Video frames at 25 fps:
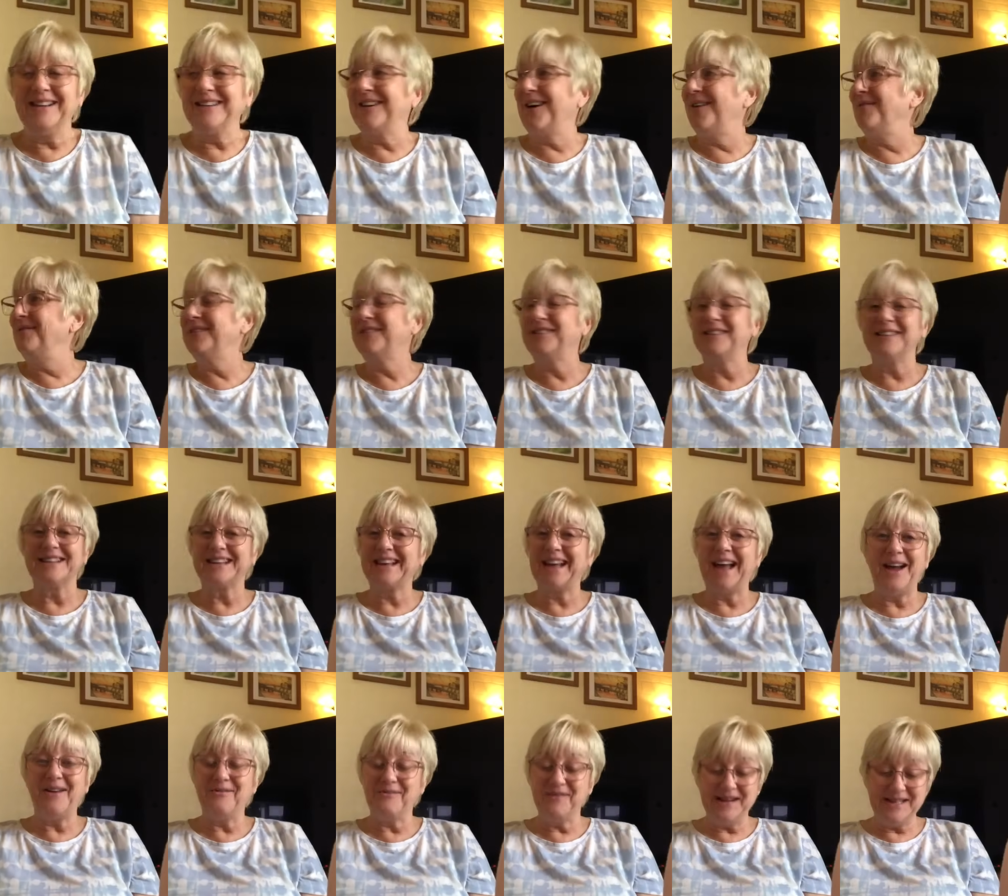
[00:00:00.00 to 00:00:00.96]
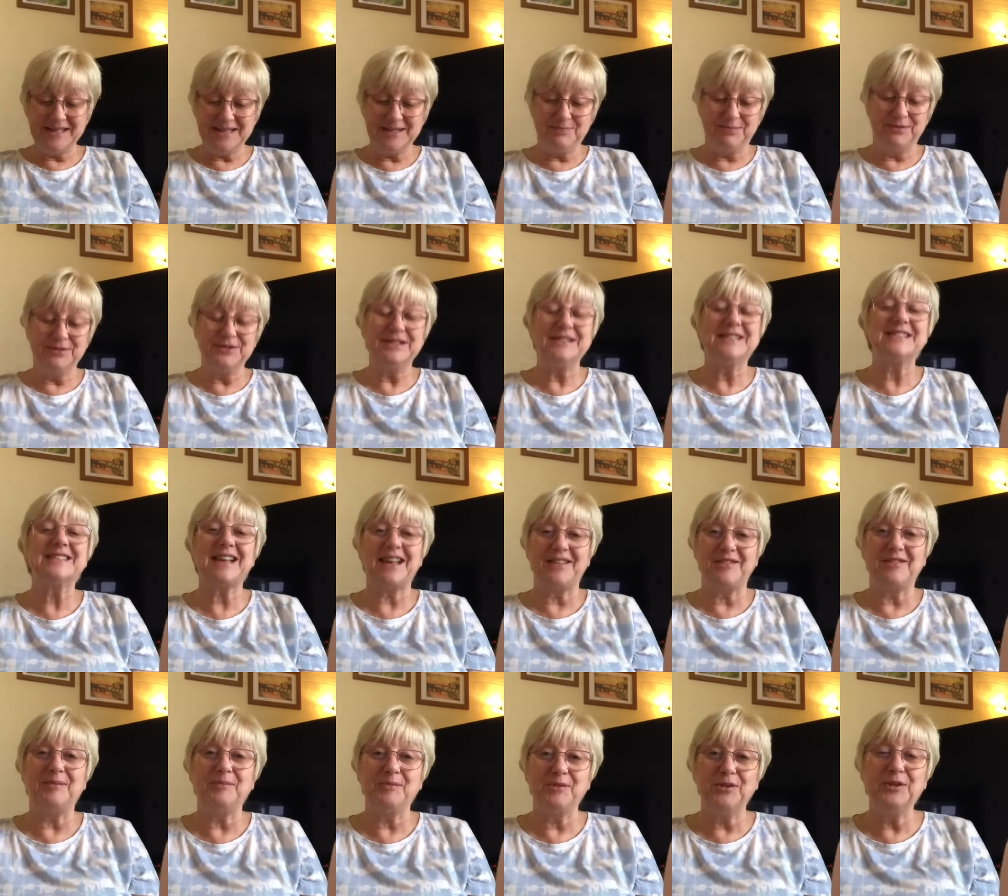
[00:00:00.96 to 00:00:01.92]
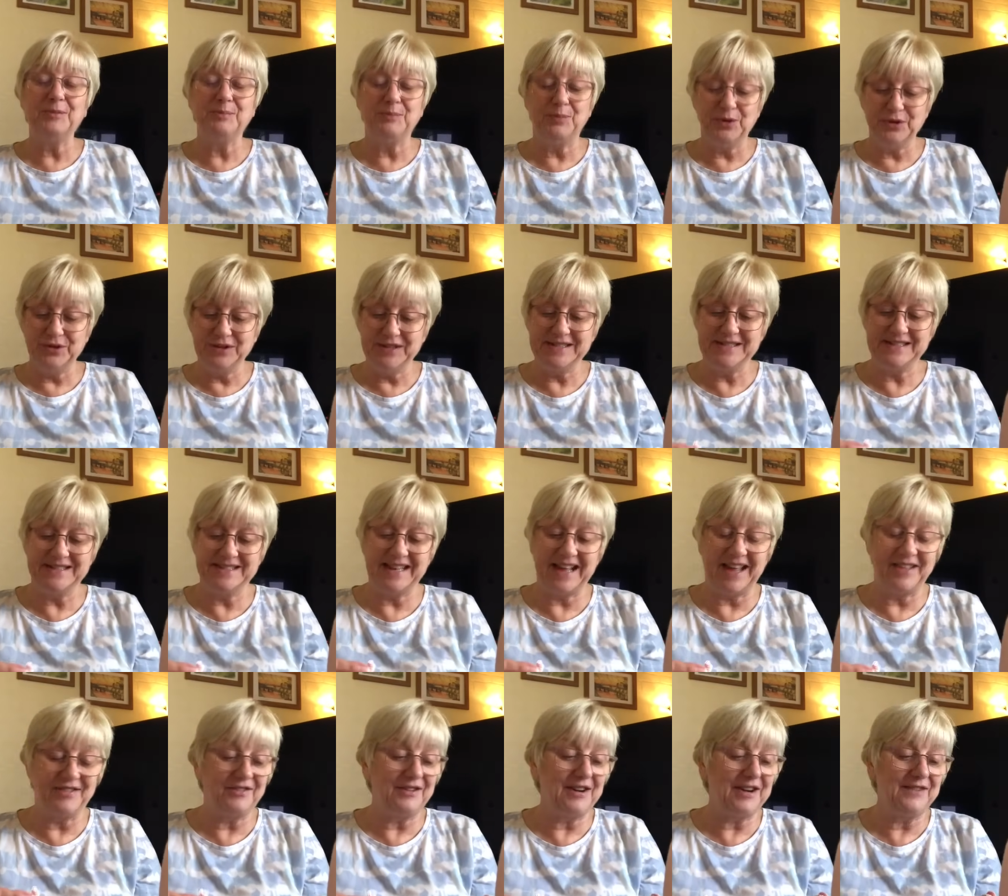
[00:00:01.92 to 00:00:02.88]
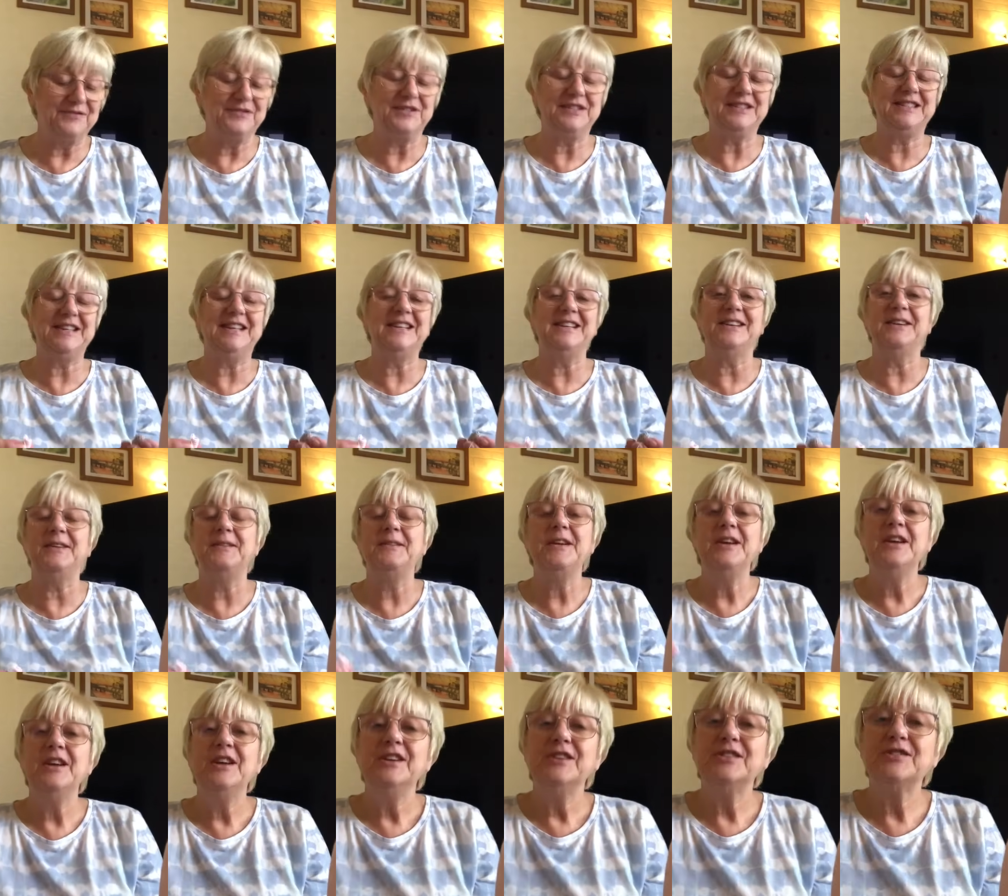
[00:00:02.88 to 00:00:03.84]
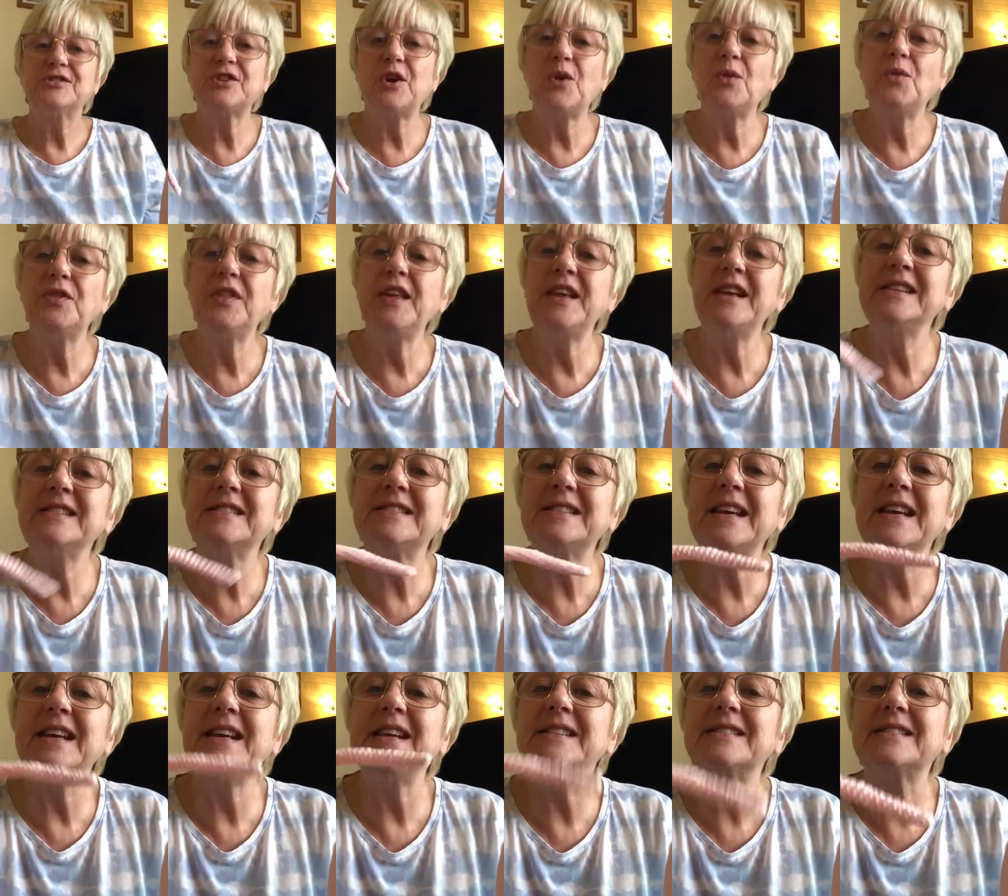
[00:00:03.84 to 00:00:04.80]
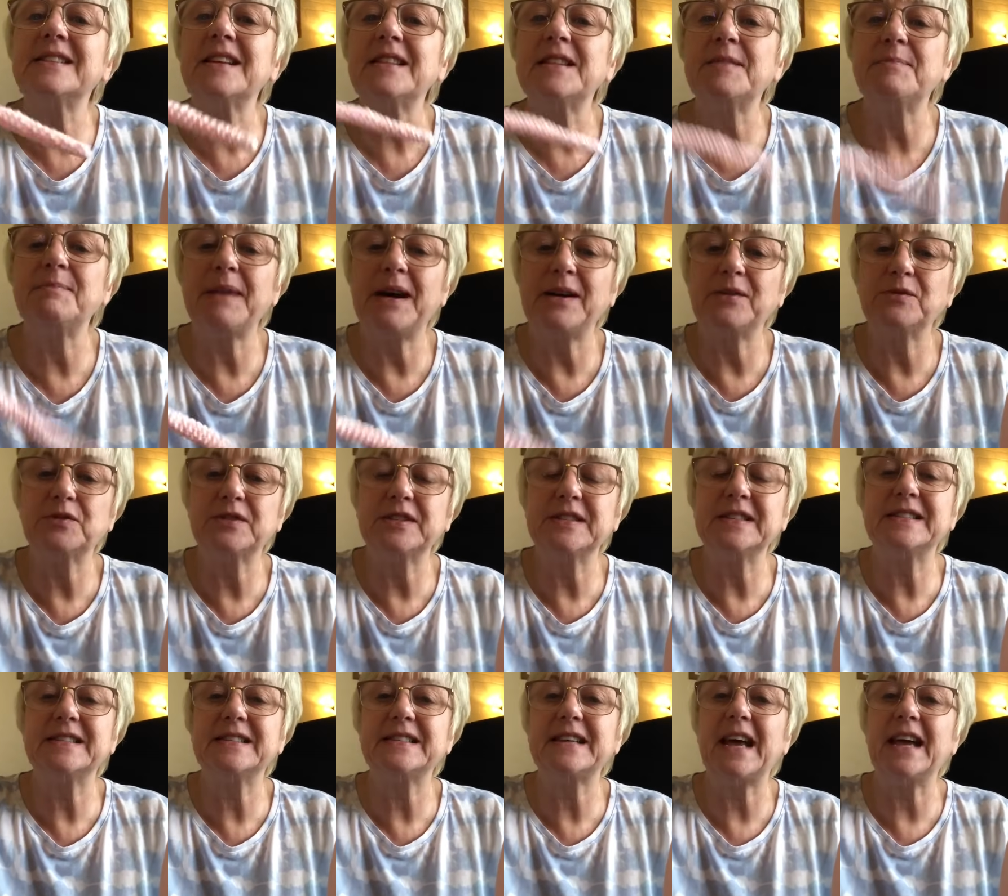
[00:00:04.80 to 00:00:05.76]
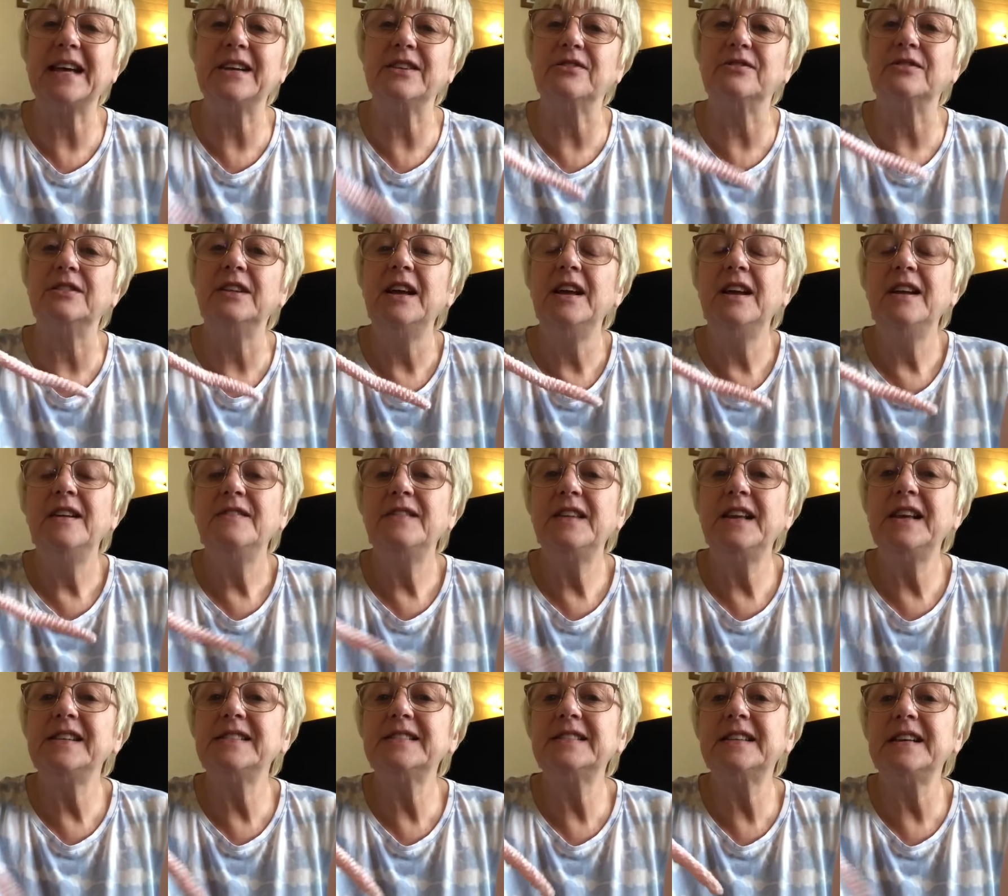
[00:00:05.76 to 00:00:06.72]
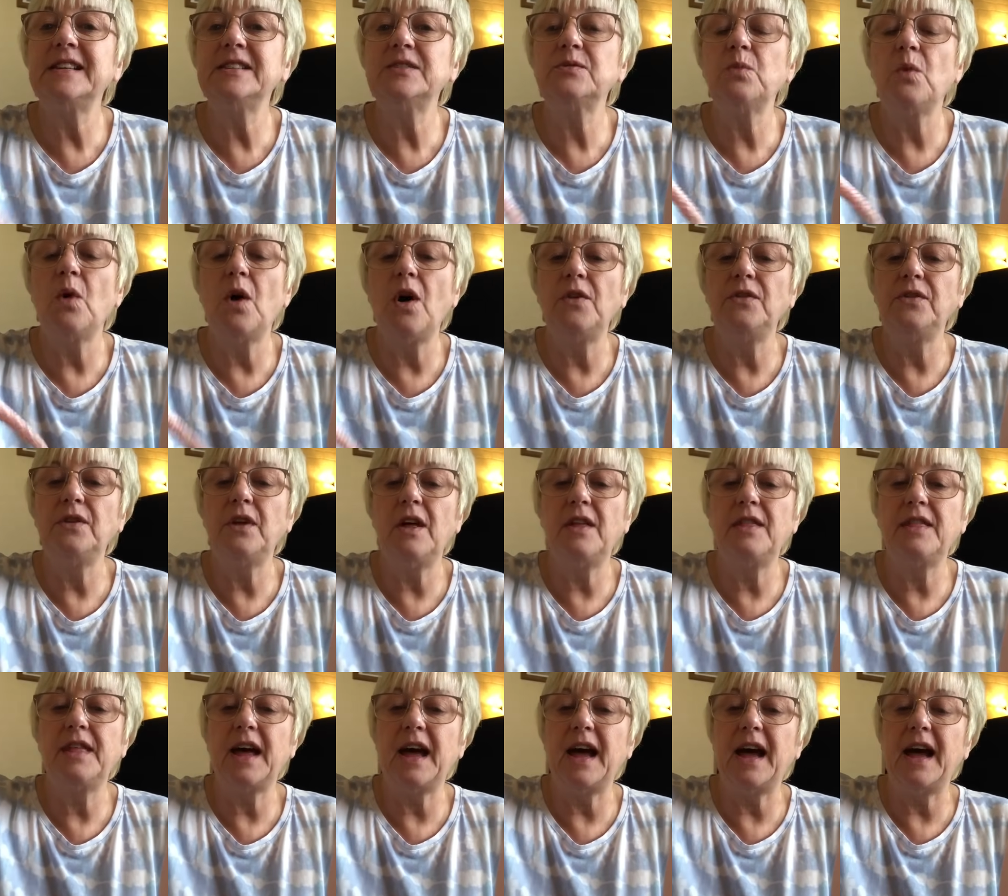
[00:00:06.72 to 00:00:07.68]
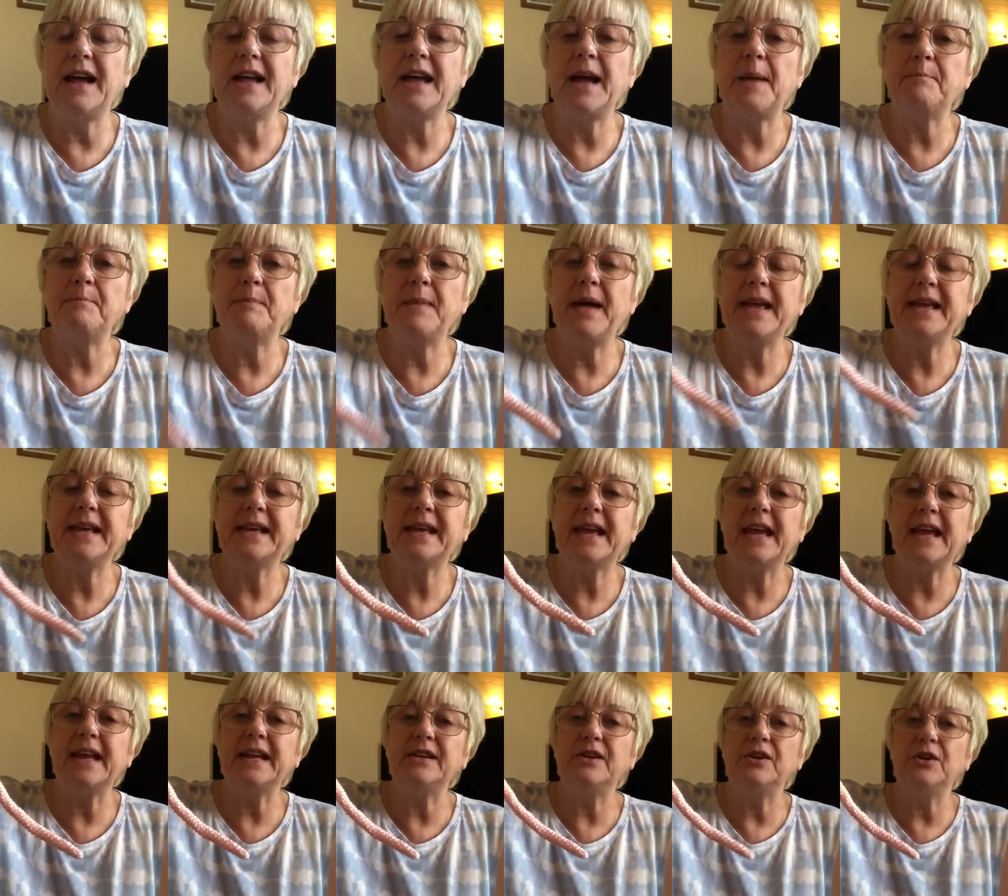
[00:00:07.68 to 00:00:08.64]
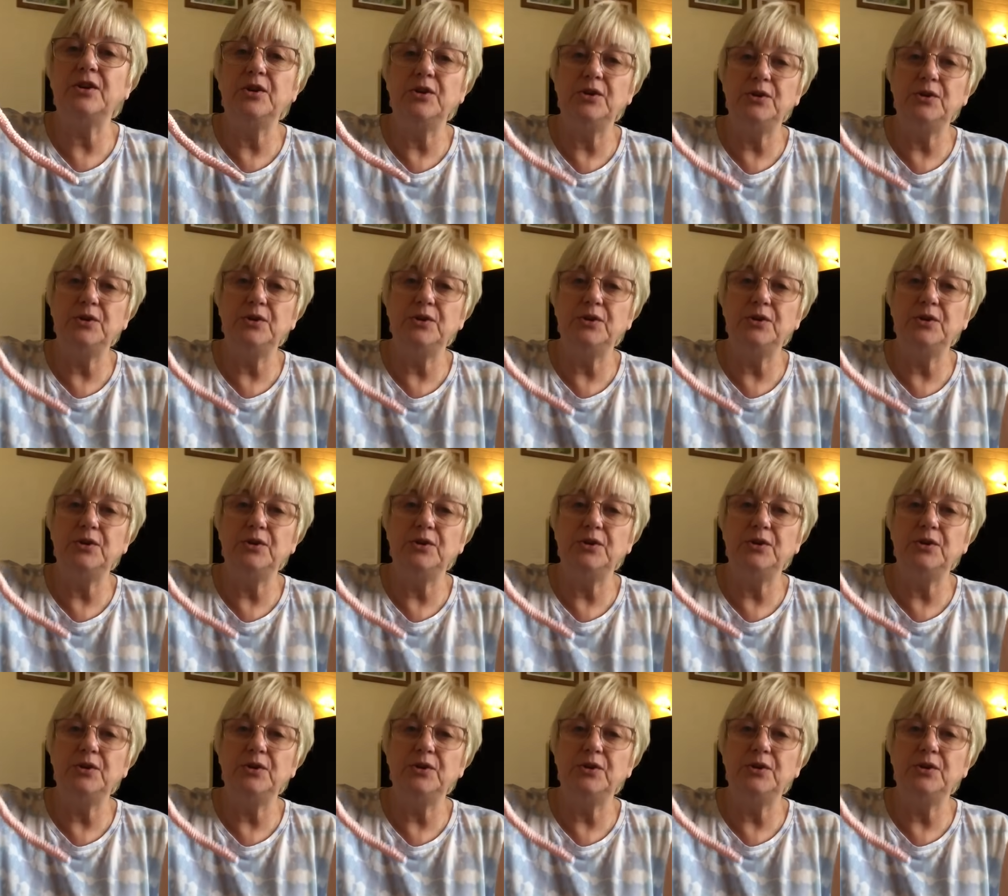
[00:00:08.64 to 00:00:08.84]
comical. Can't wait to put it together. I'm going to put this together after dinner. So this is the mouse's tail. This is one that I am making